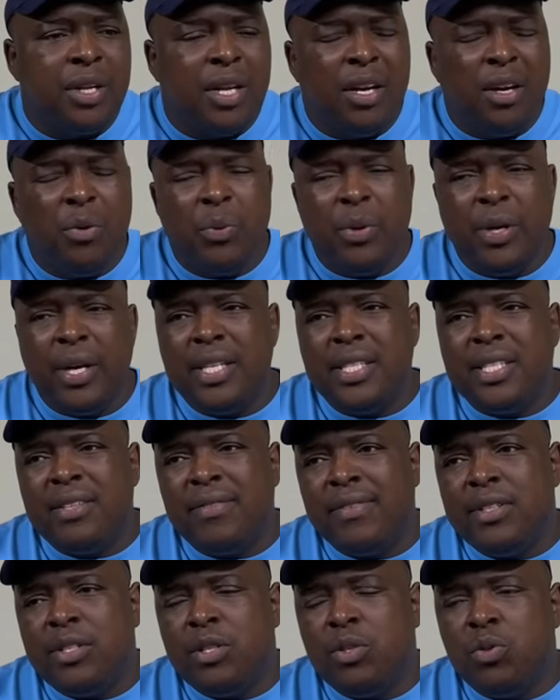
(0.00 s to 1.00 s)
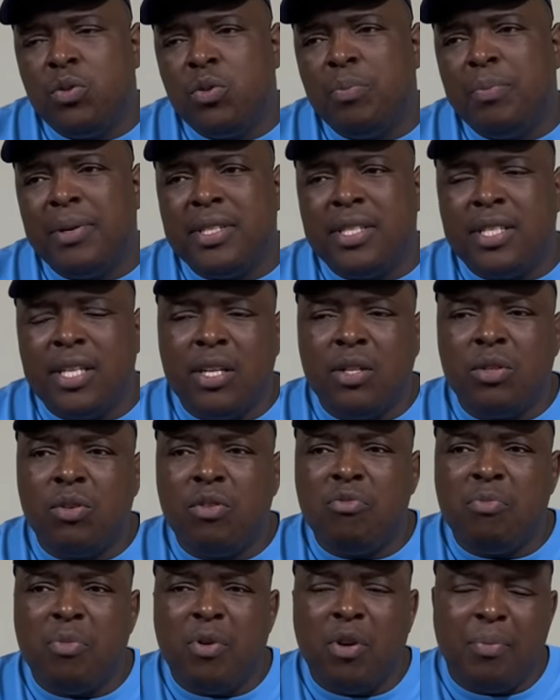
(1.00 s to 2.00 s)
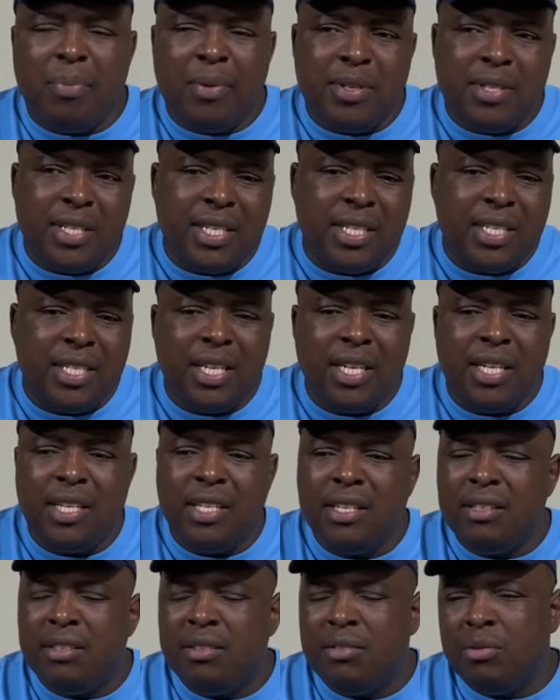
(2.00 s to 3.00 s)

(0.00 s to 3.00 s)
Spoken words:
We had 72% of ball possession.